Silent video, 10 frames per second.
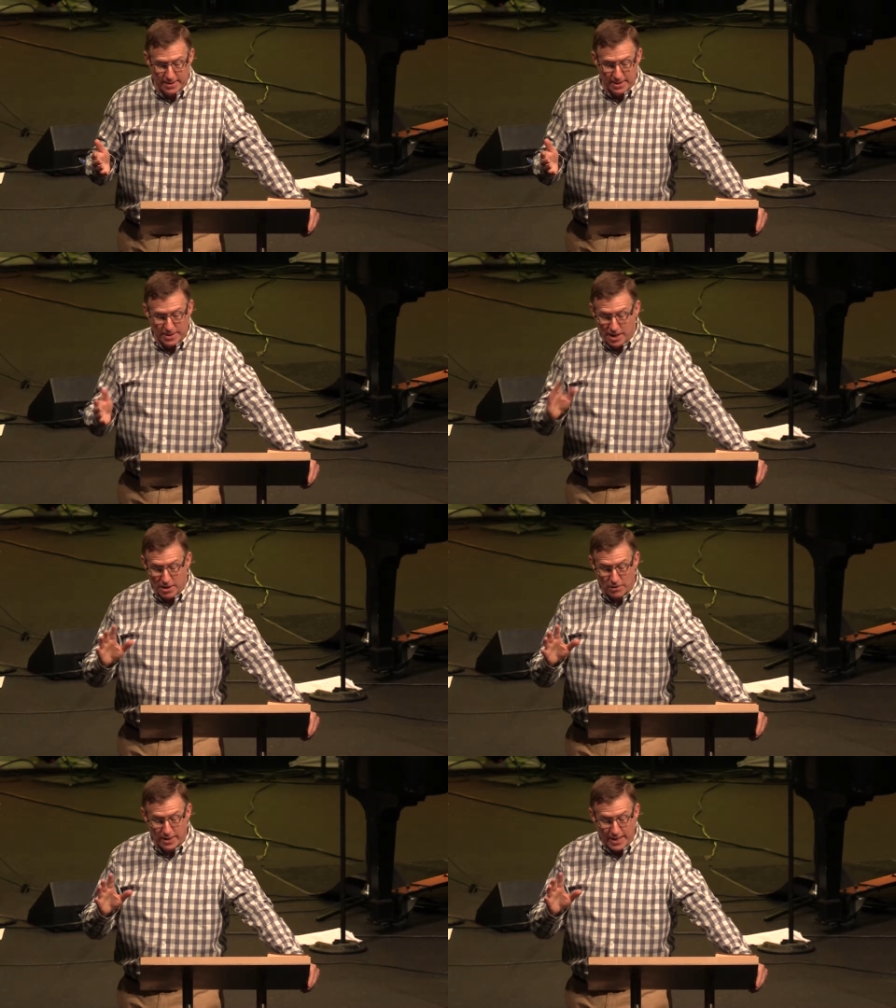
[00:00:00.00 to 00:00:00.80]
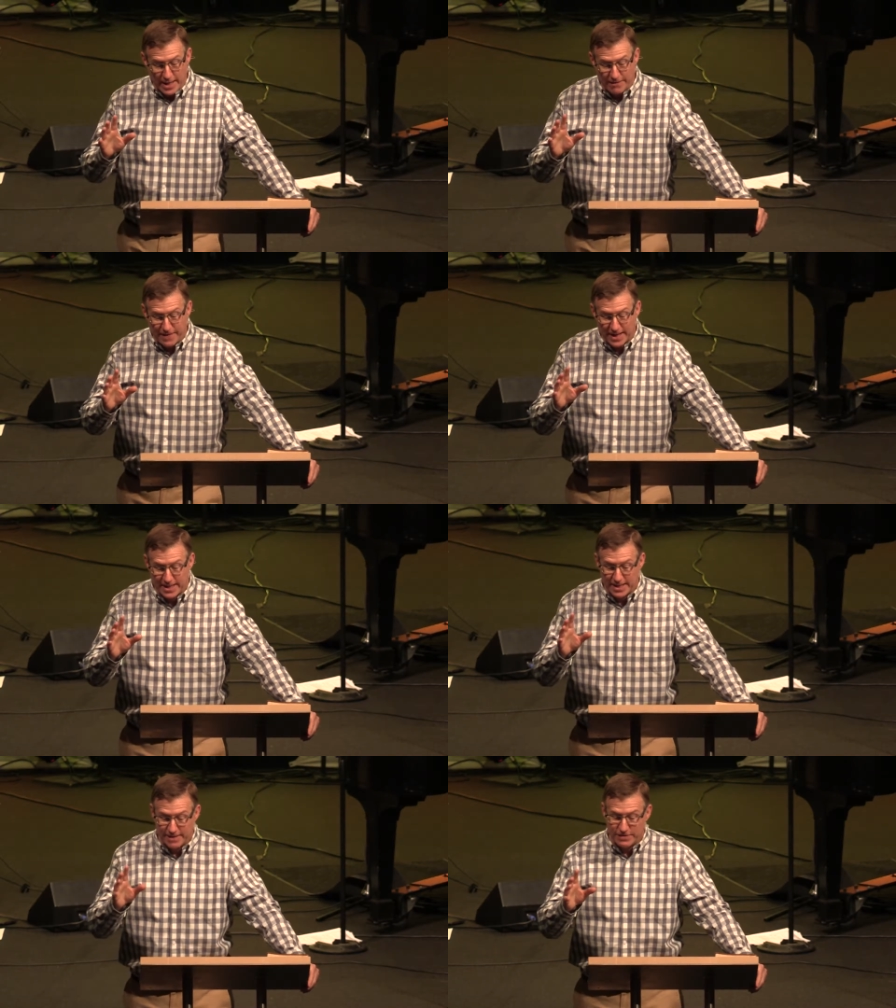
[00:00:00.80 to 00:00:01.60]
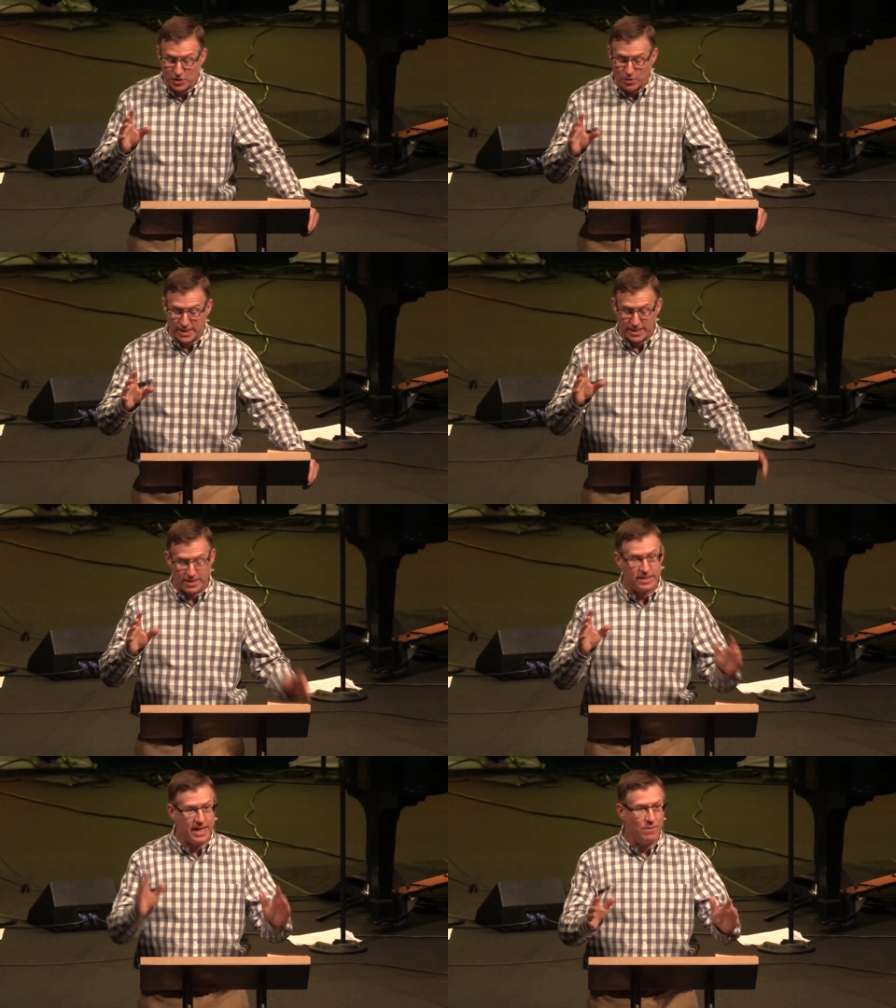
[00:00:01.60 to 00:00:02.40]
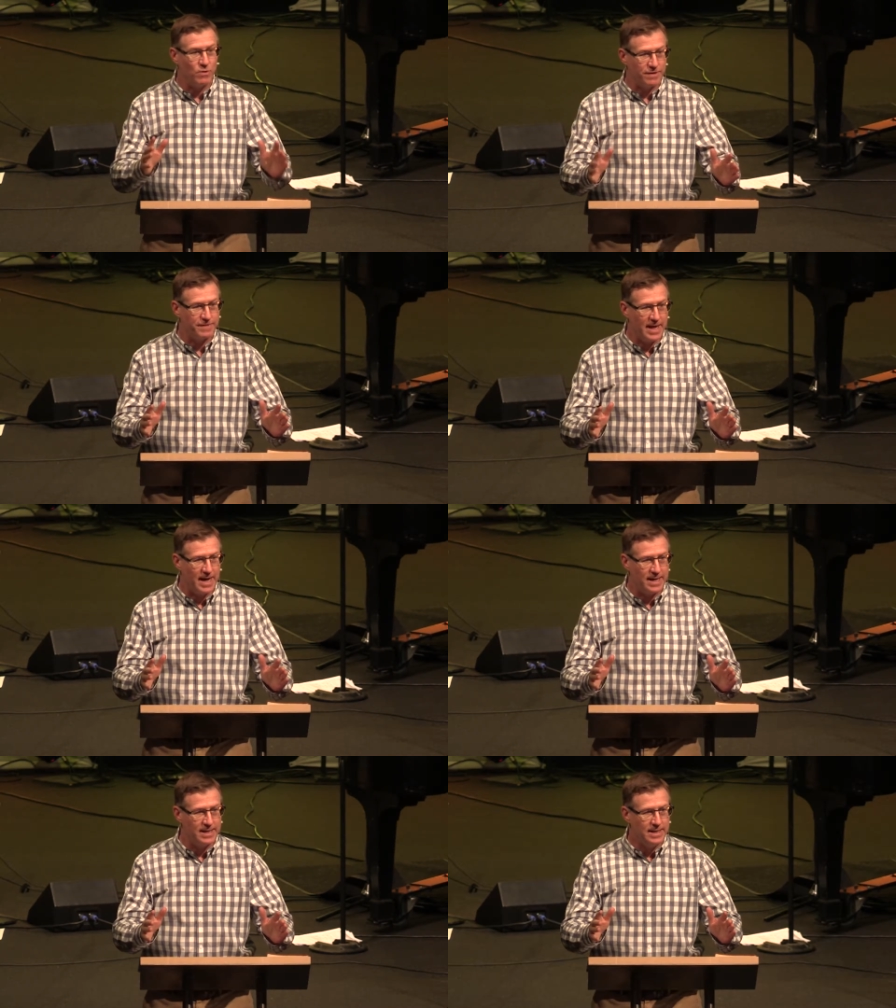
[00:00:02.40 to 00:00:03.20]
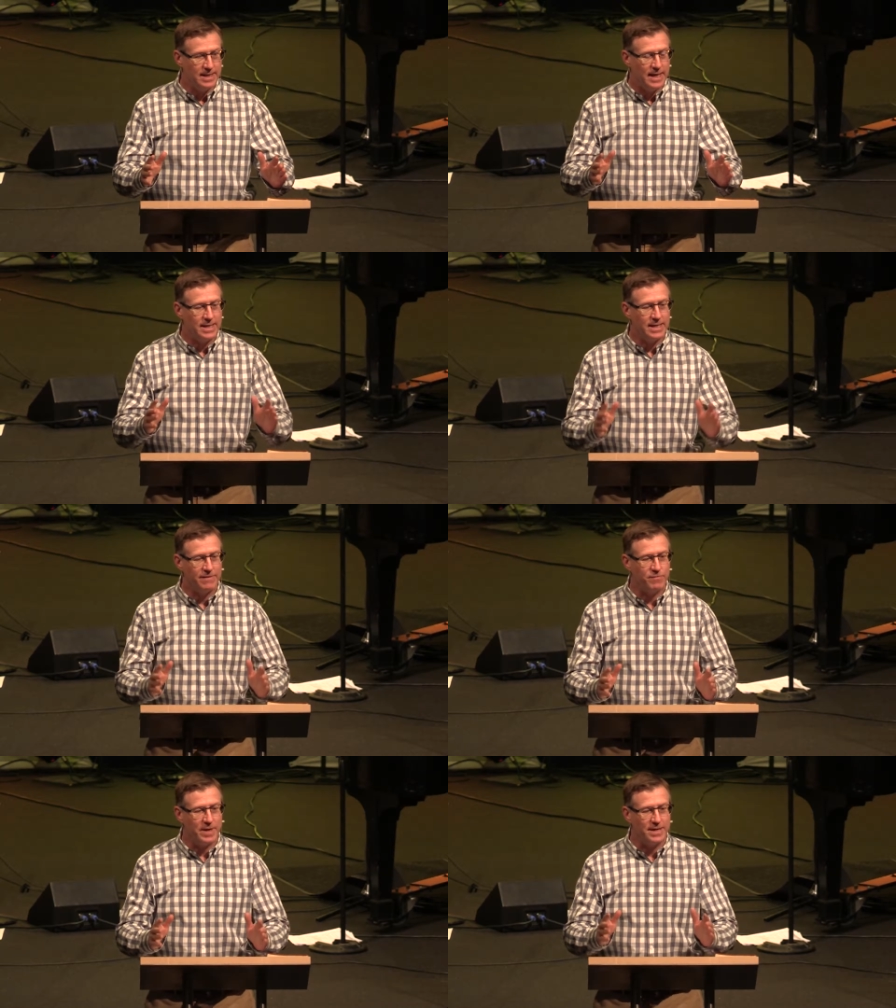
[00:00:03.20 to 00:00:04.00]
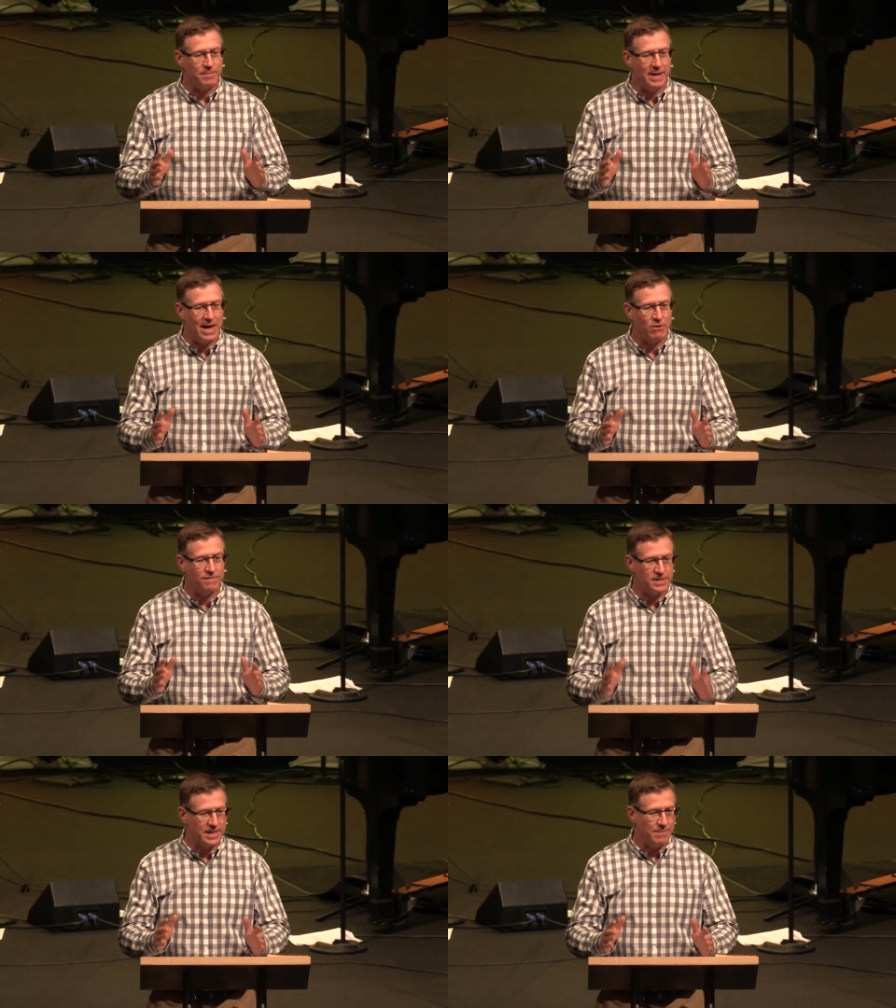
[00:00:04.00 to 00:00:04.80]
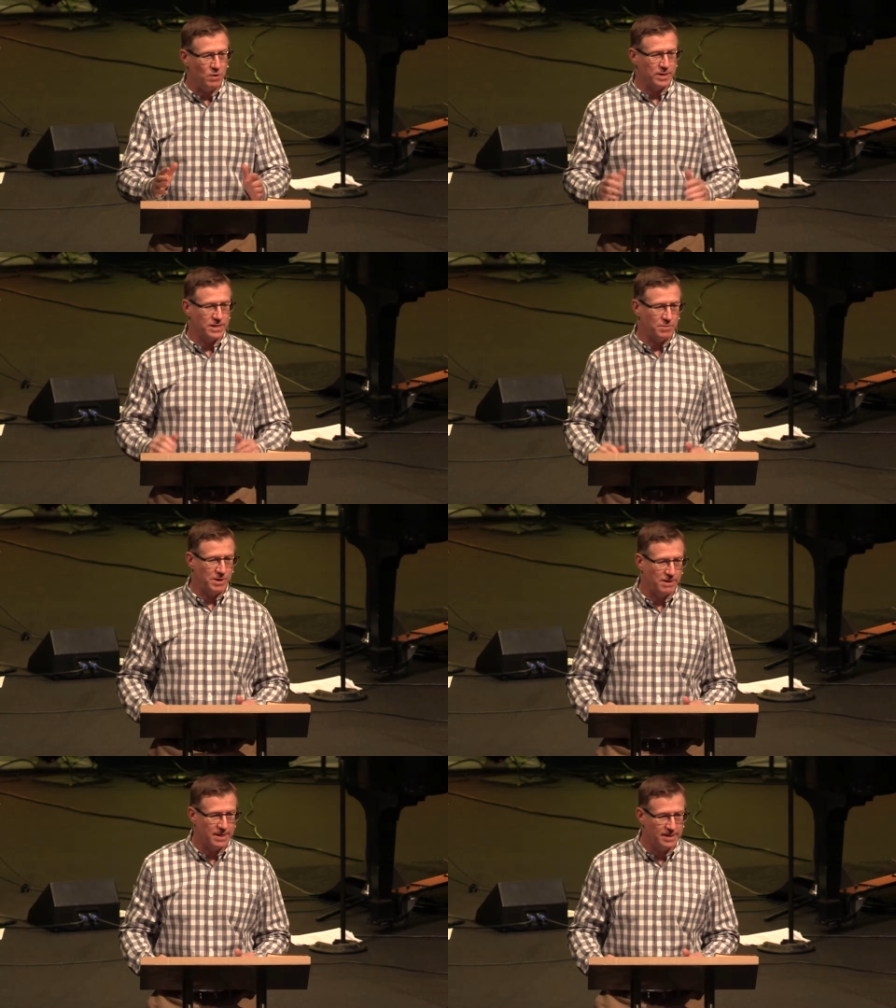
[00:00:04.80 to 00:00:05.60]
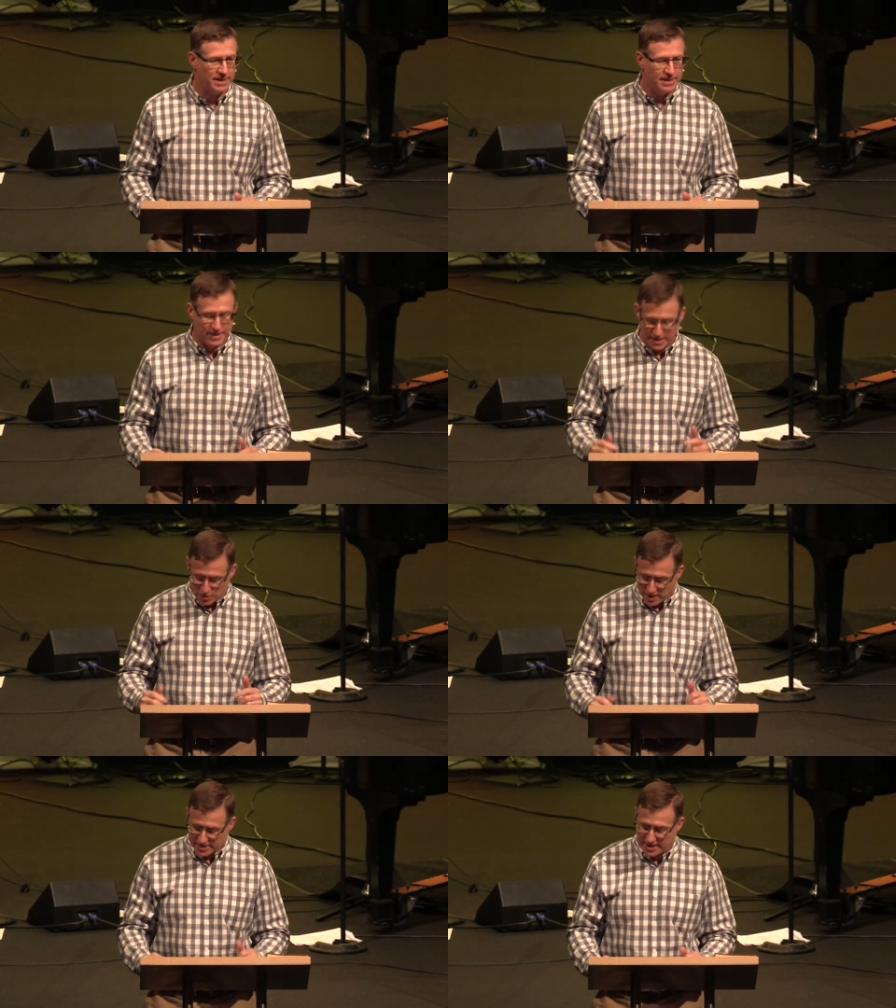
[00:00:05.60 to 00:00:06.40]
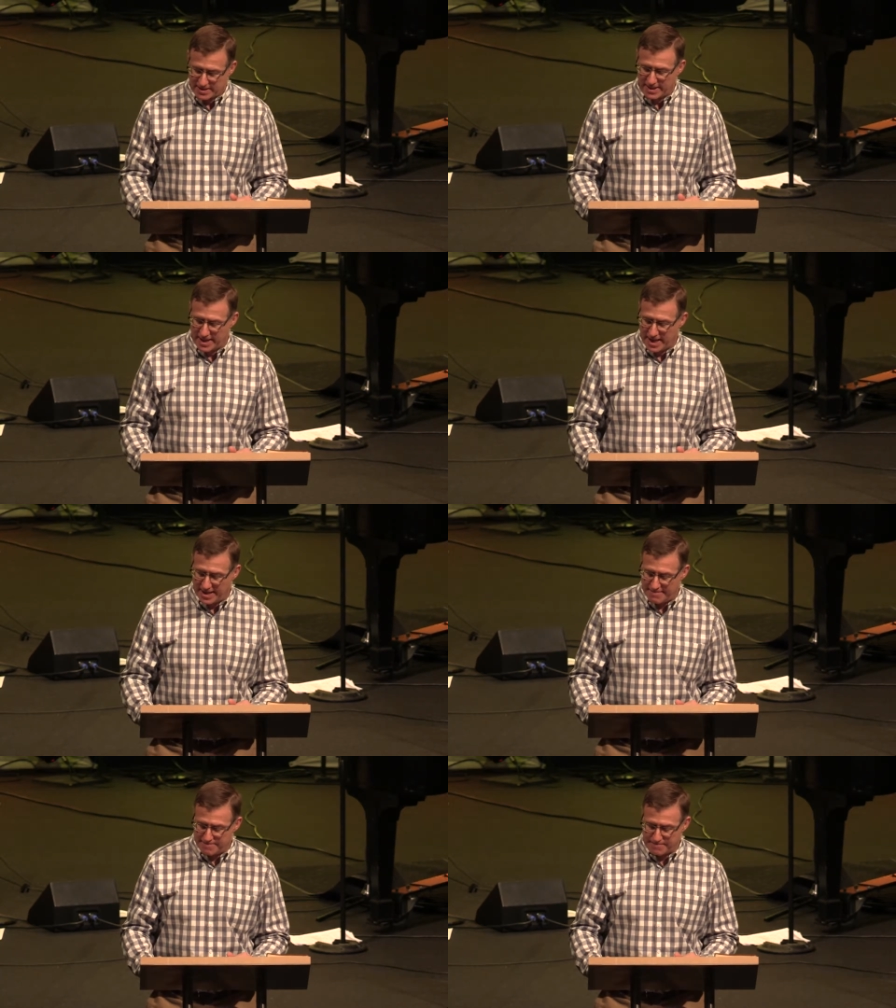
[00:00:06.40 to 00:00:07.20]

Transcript: No, in fact, he lived according to the same Word of God, and he lived by the power of the same Holy Spirit that indwells us today.